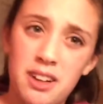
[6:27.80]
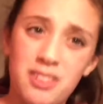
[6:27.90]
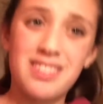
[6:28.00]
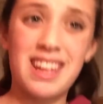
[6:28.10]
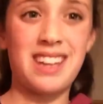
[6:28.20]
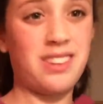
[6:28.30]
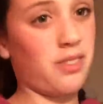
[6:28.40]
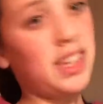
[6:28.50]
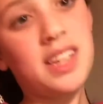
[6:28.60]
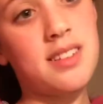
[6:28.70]
nails, and they're
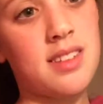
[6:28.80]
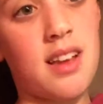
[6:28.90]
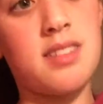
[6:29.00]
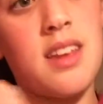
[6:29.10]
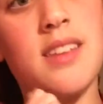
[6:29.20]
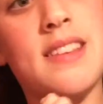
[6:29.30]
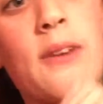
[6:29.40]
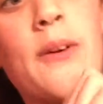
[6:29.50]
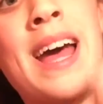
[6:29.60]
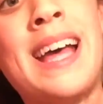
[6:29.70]
really disgusting,
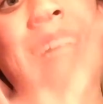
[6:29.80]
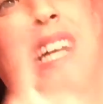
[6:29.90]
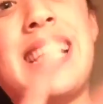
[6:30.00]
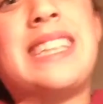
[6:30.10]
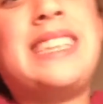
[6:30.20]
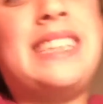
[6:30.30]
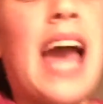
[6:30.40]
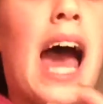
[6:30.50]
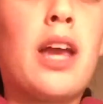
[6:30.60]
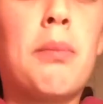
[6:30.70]
so
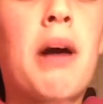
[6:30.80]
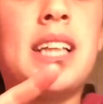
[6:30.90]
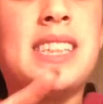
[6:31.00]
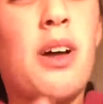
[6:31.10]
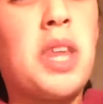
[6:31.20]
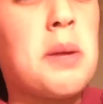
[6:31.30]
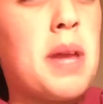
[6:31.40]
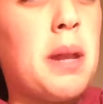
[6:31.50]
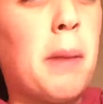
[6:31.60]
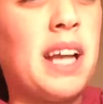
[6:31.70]
yeah, you probably saw them
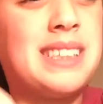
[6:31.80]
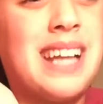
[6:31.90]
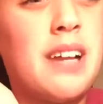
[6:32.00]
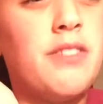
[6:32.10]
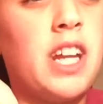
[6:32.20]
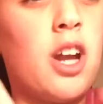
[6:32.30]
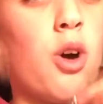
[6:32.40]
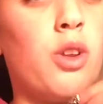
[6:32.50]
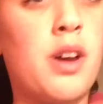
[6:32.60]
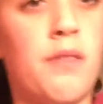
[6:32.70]
in my slime
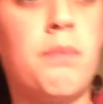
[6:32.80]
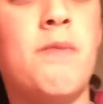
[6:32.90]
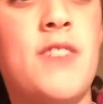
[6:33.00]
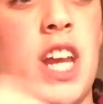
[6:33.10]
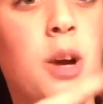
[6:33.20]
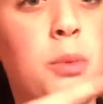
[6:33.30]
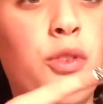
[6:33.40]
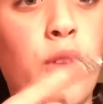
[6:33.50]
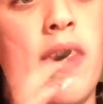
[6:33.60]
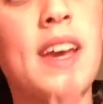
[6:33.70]
video, the video
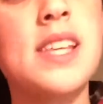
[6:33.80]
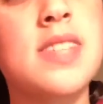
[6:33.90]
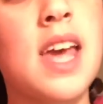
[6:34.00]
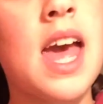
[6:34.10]
before this.